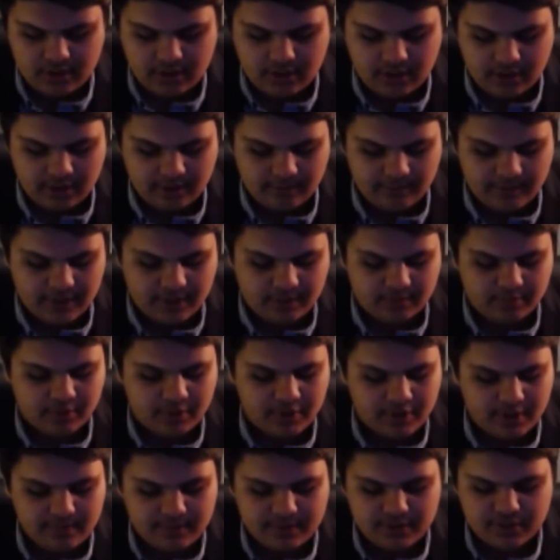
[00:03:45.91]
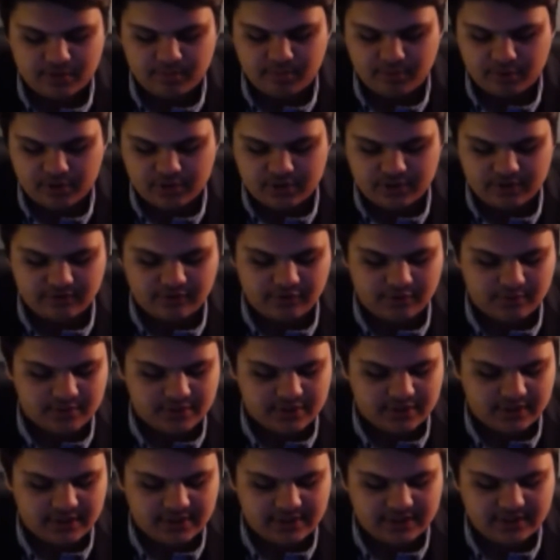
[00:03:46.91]
And prohibits a person from
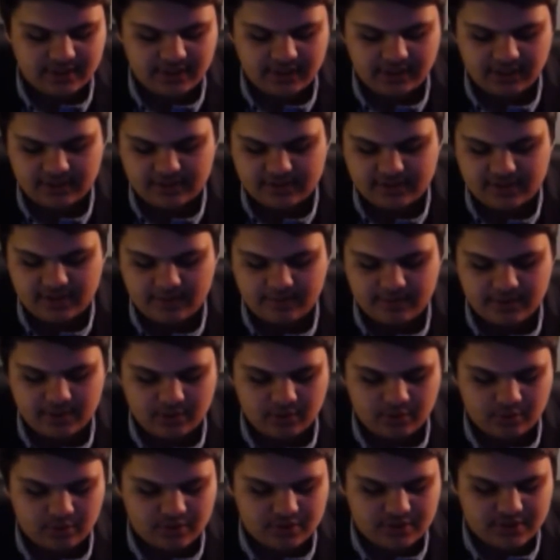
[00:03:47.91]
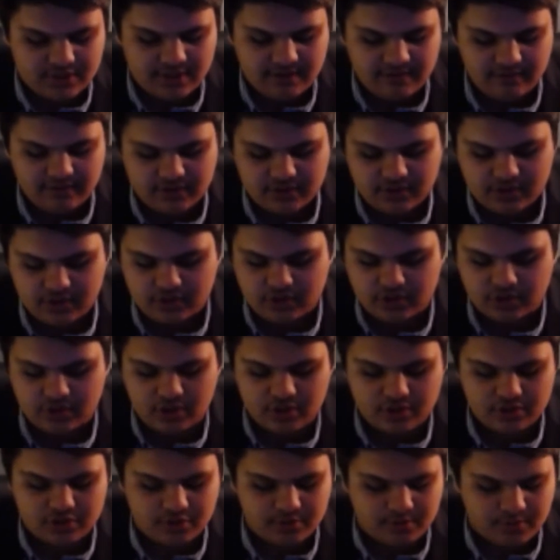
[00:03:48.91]
soliciting, accepting, or receiving such a
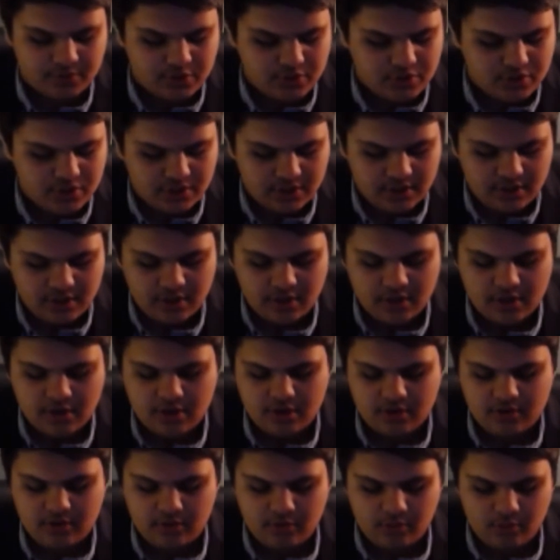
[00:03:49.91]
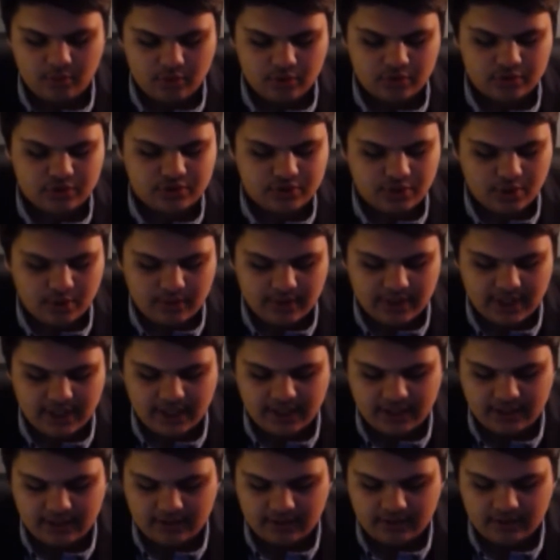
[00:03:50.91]
contribution or
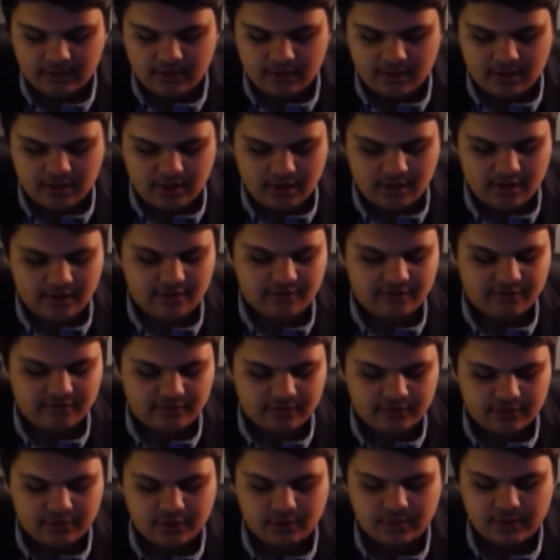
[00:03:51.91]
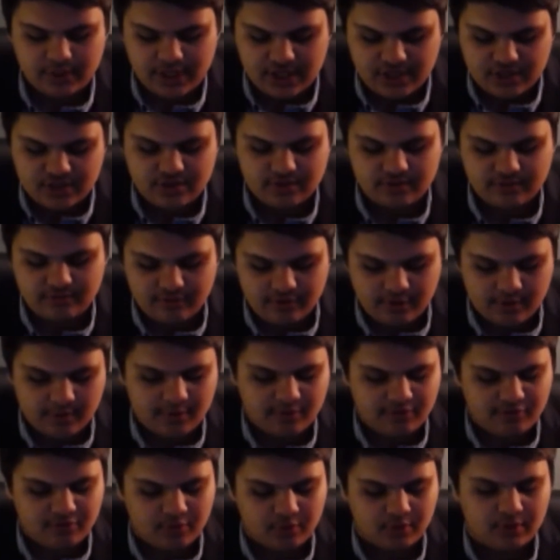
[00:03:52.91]
donating a donation from a
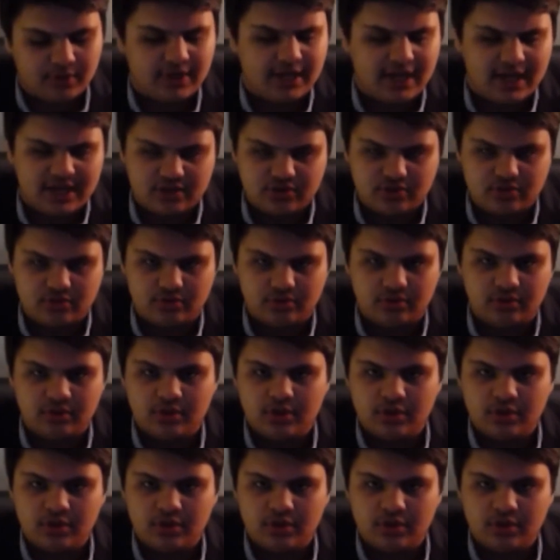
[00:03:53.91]
foreign national."